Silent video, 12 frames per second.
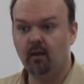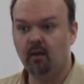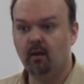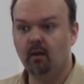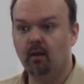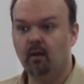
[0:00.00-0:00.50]

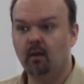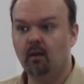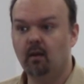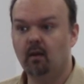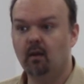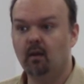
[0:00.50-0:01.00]

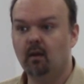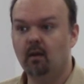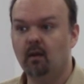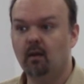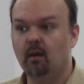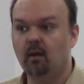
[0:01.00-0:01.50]

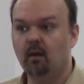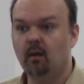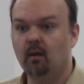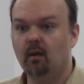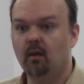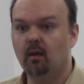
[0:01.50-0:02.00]

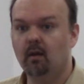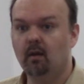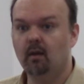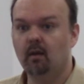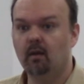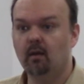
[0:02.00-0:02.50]
Nobody speaks.